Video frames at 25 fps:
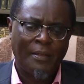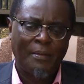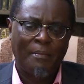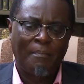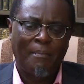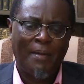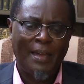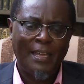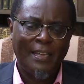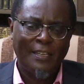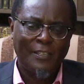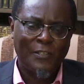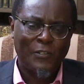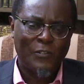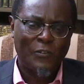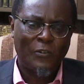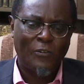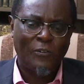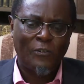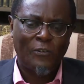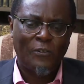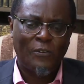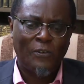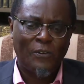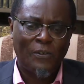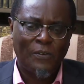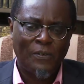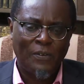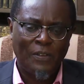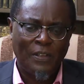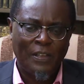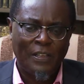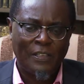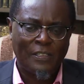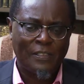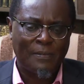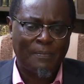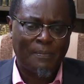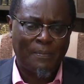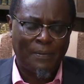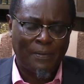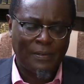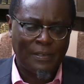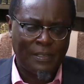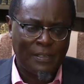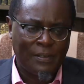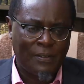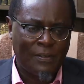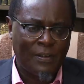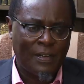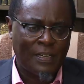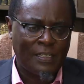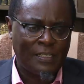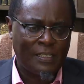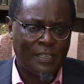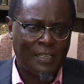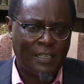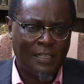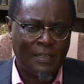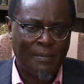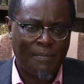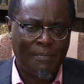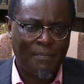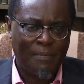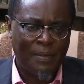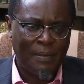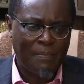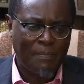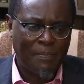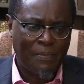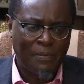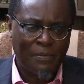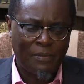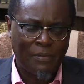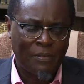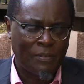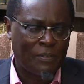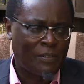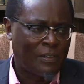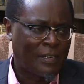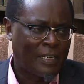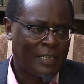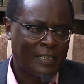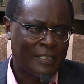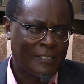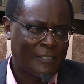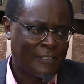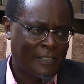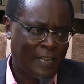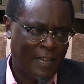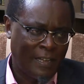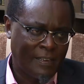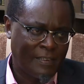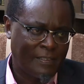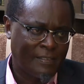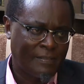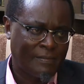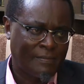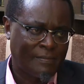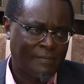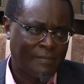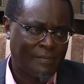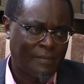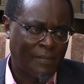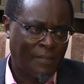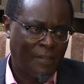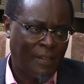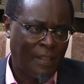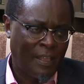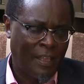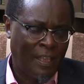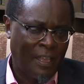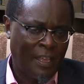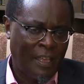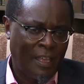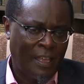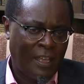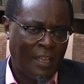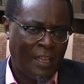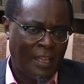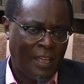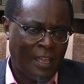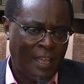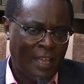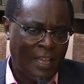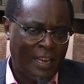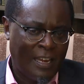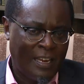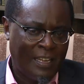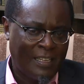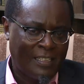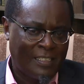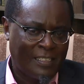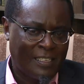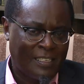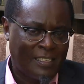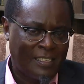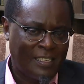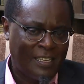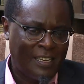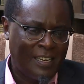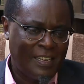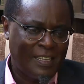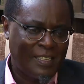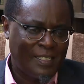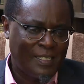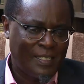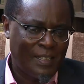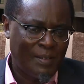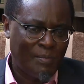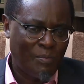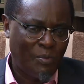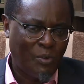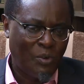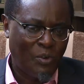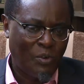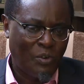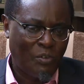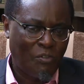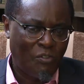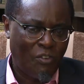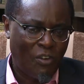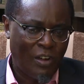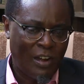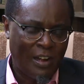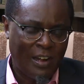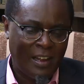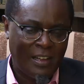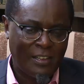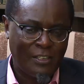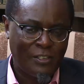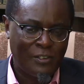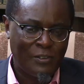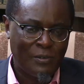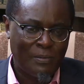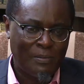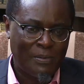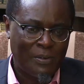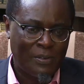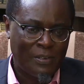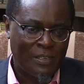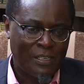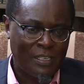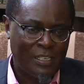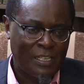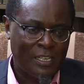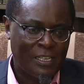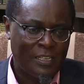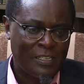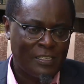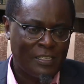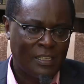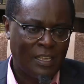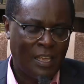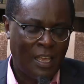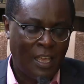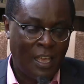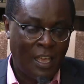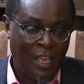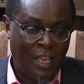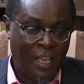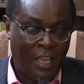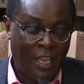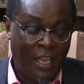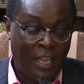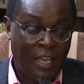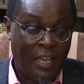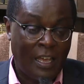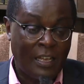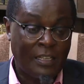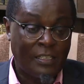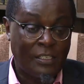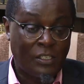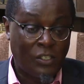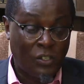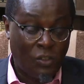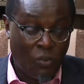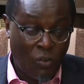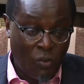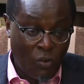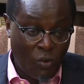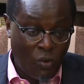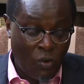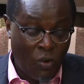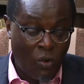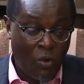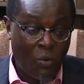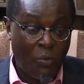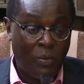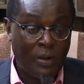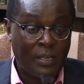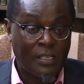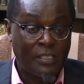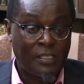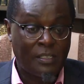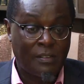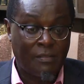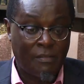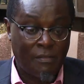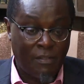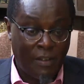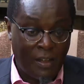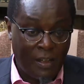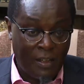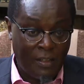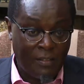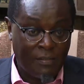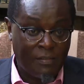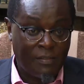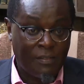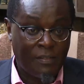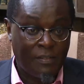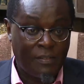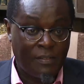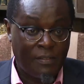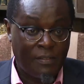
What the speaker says: Mike Sonko is a political asset that people do not understand. And is a serious symbol of our national politics. And Sonko will survive